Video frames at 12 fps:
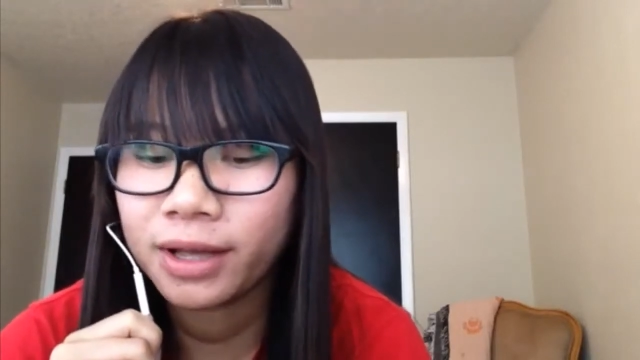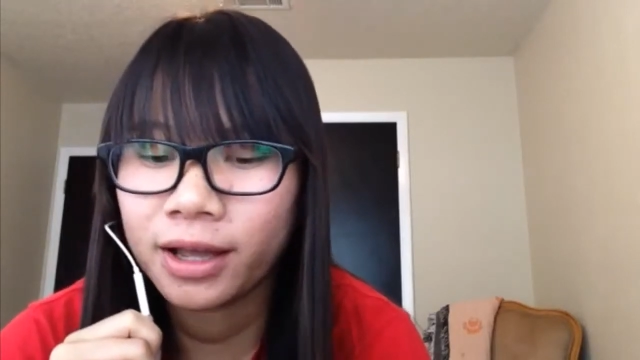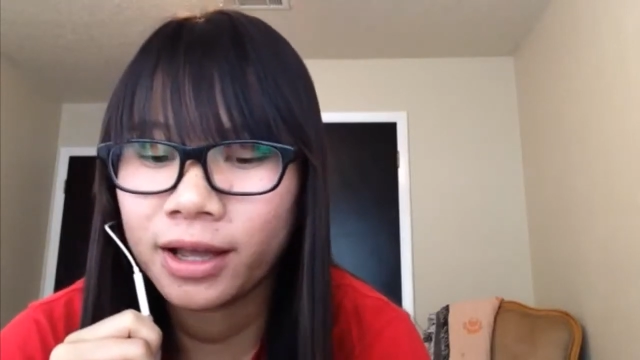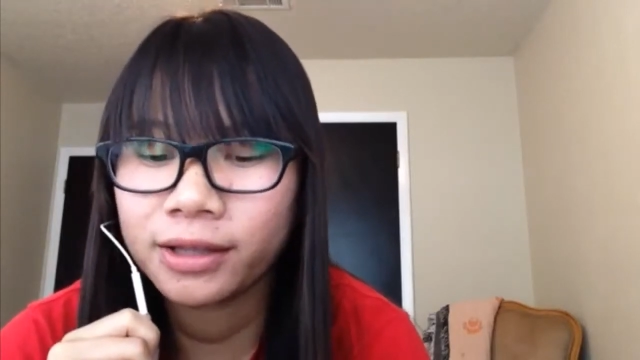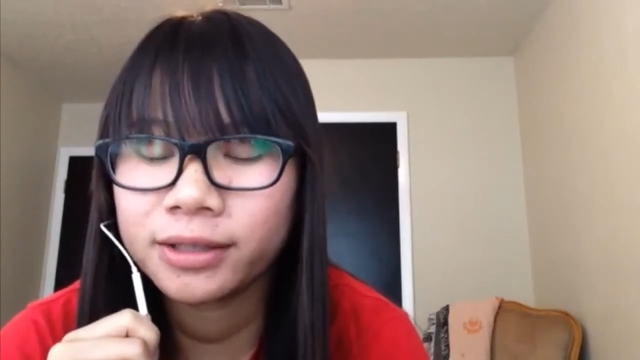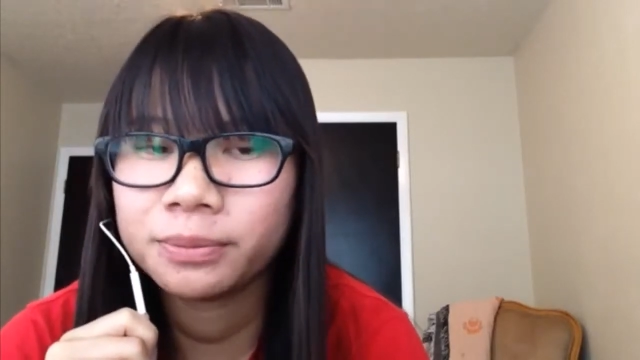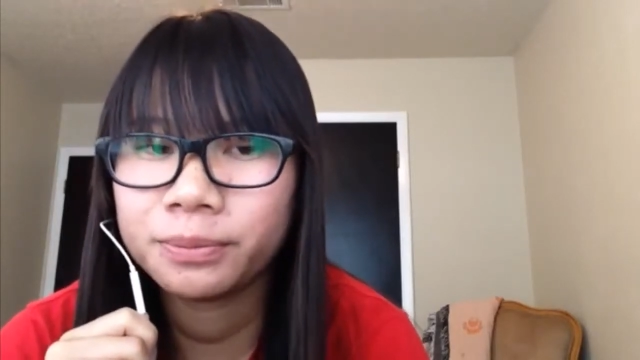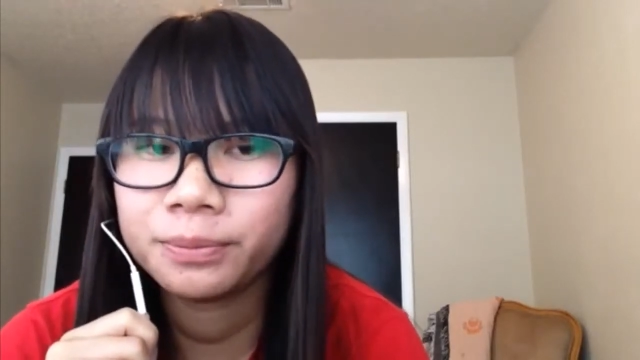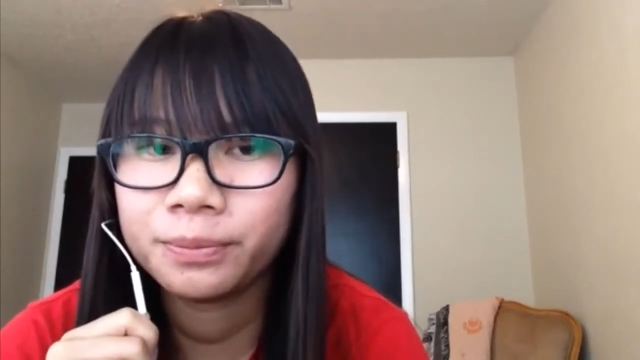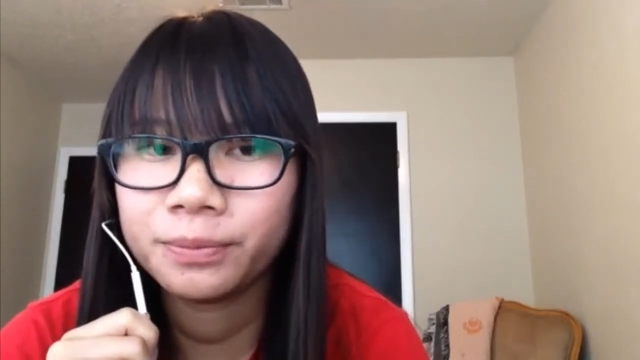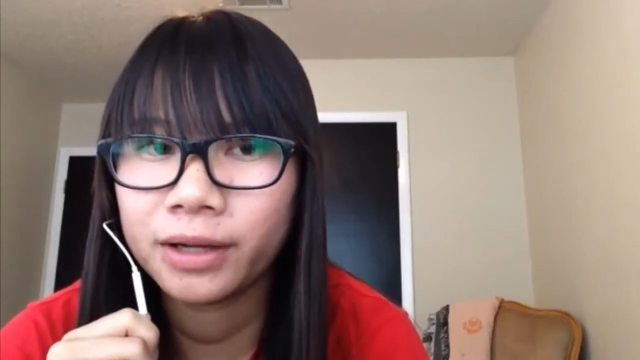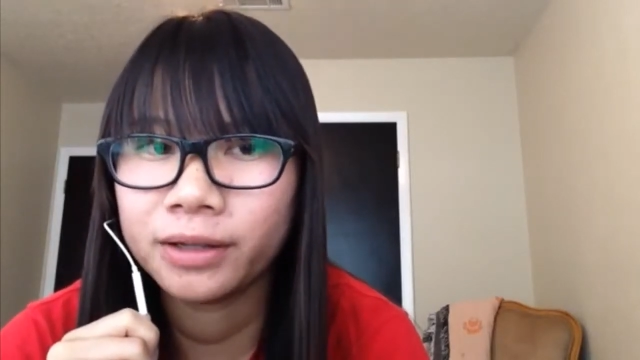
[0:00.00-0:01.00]
guys,
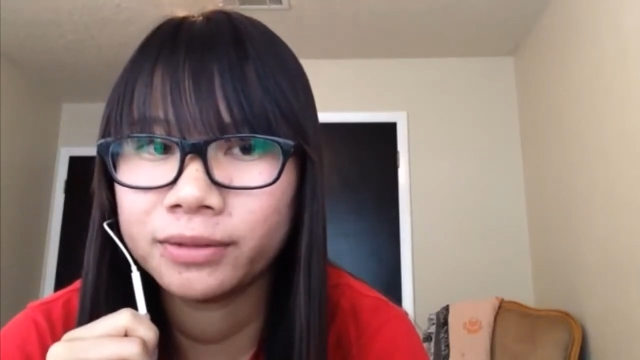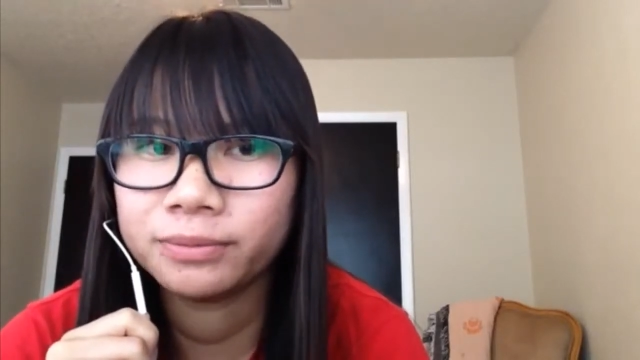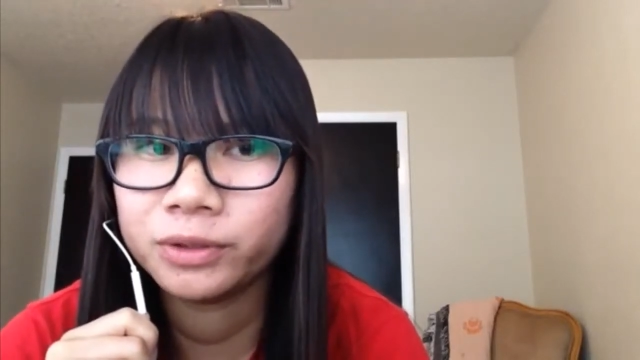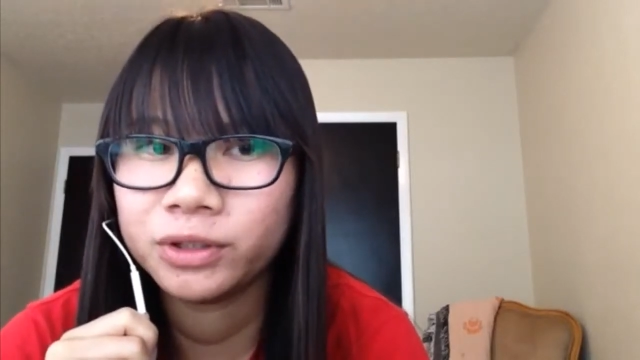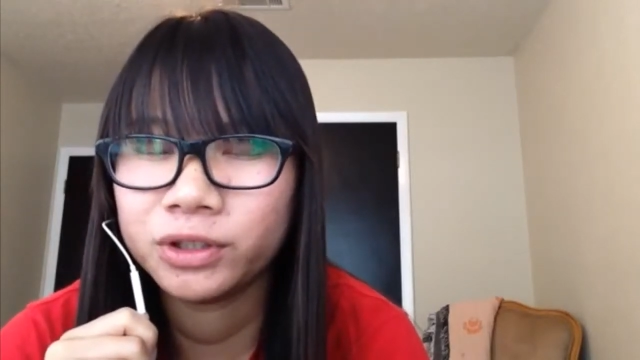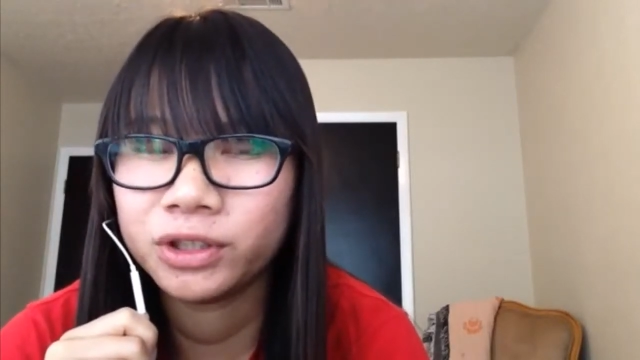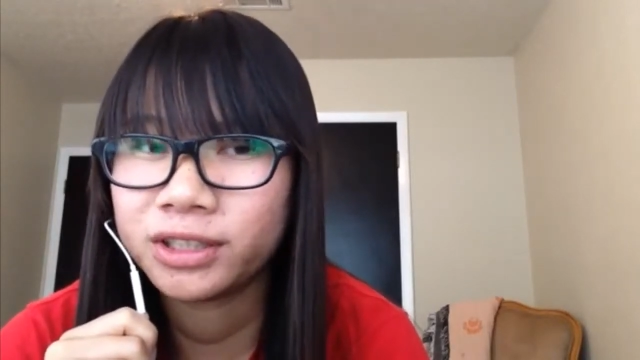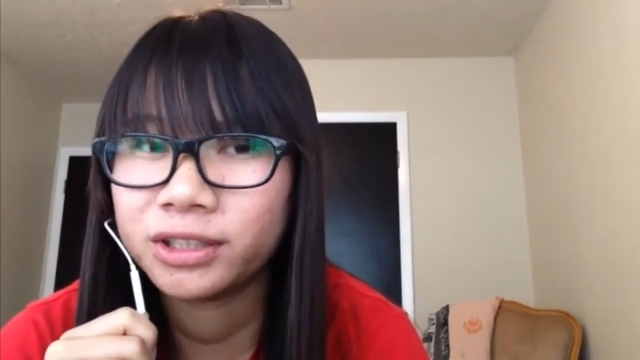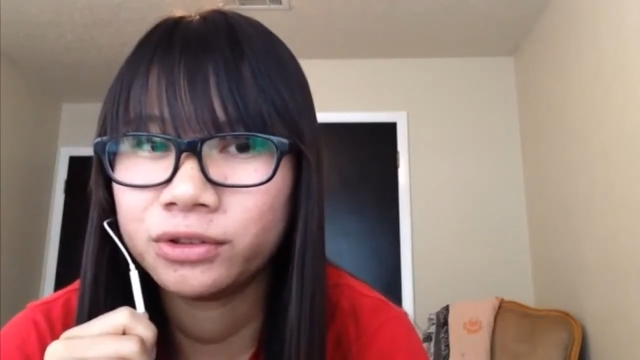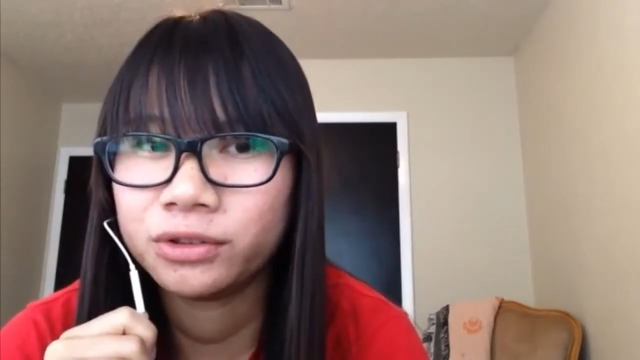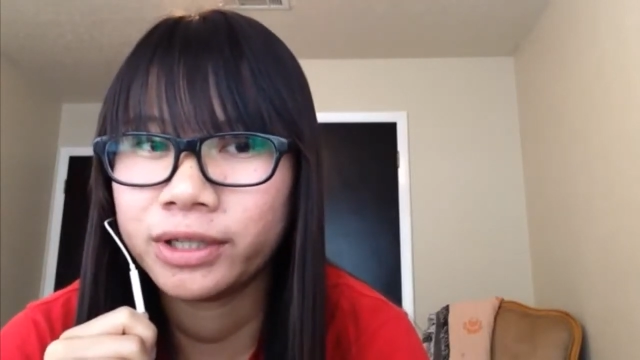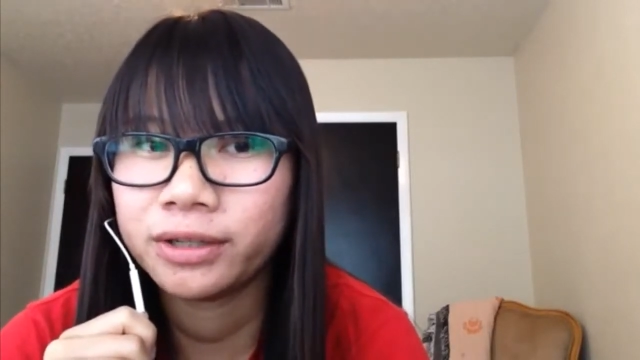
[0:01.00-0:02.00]

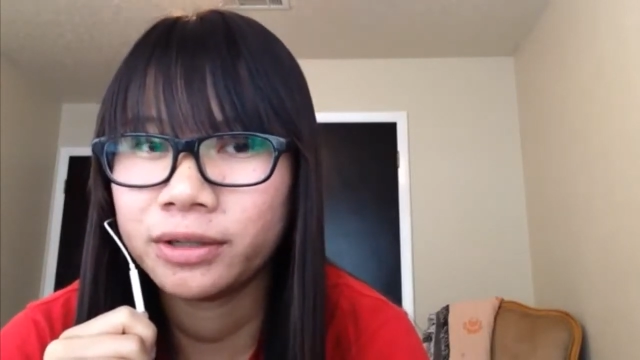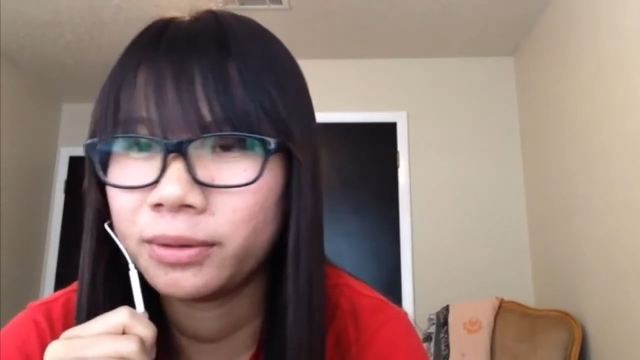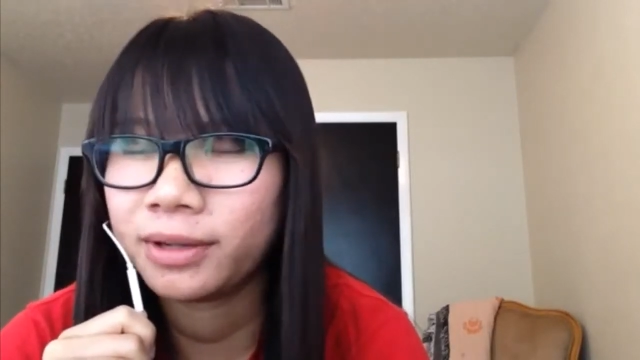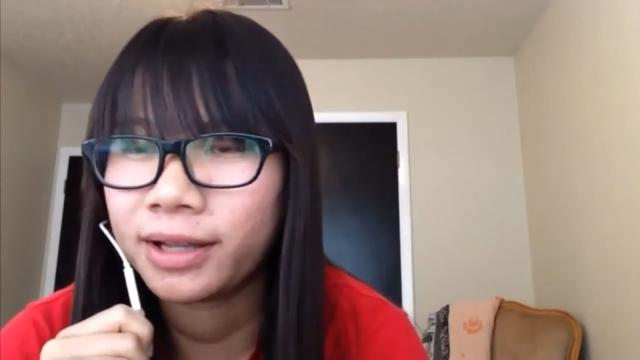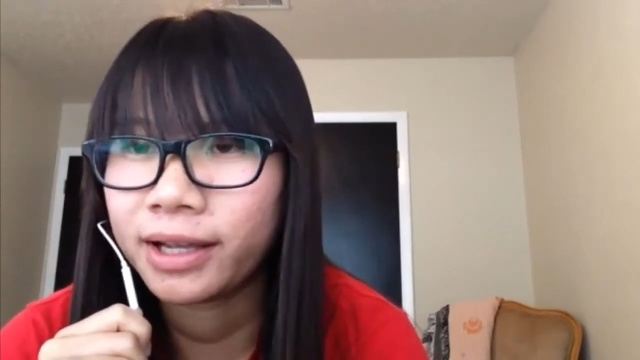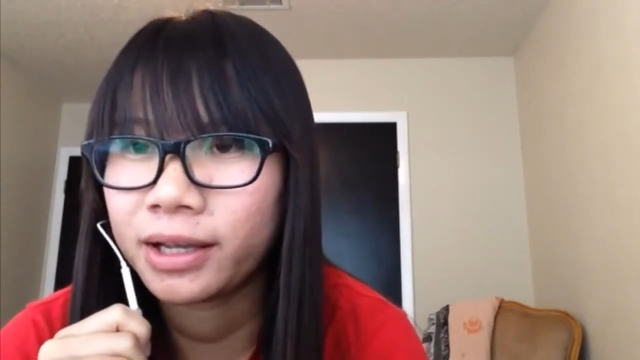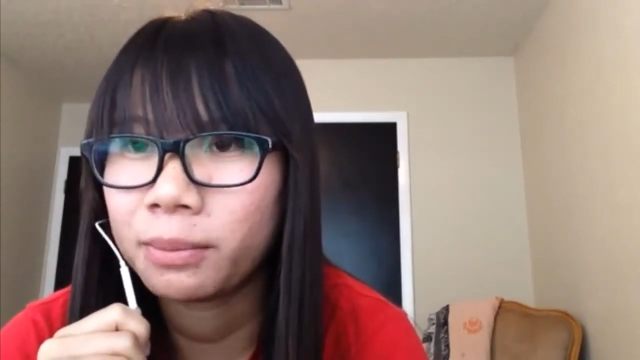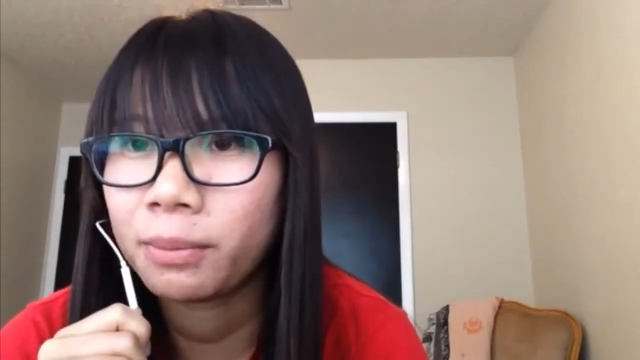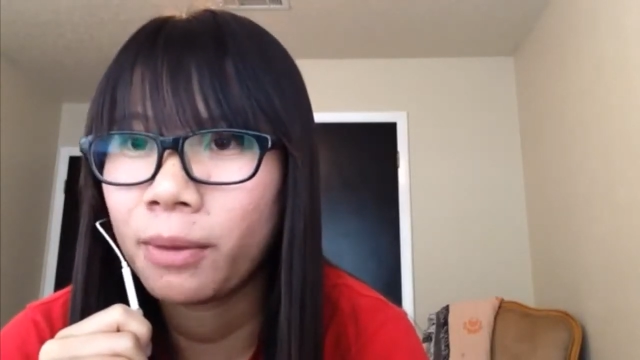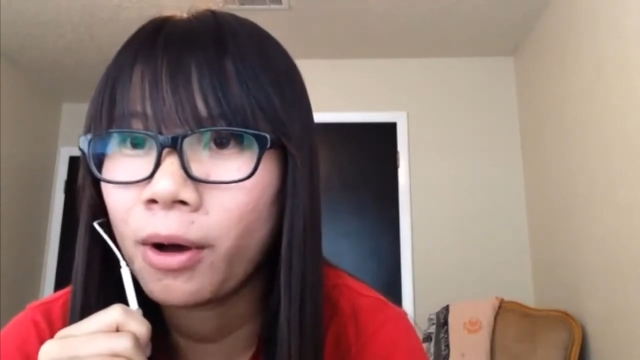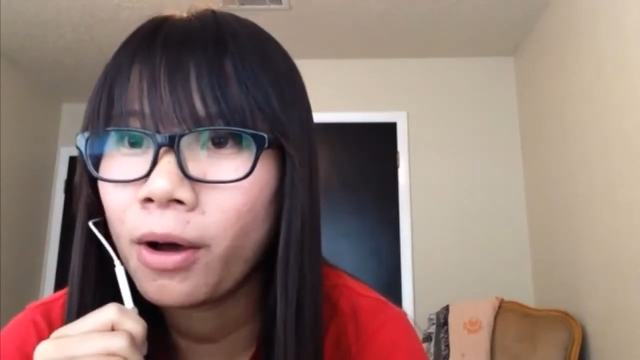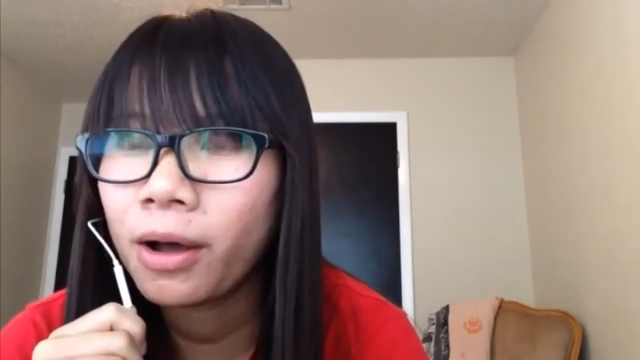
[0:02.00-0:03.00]
just treat you like a
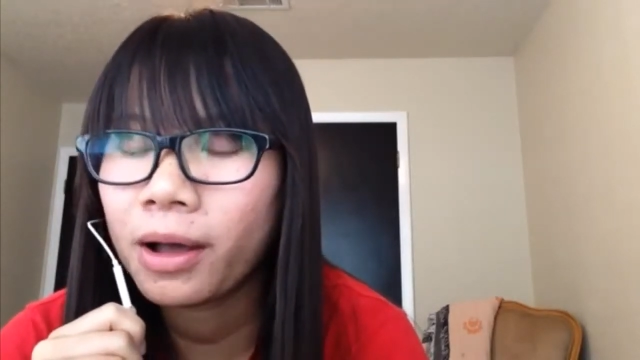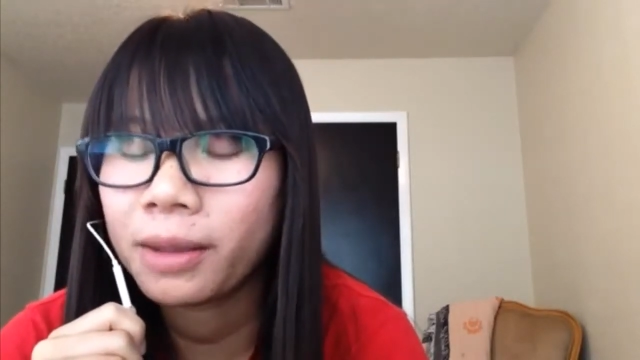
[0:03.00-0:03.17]
mom.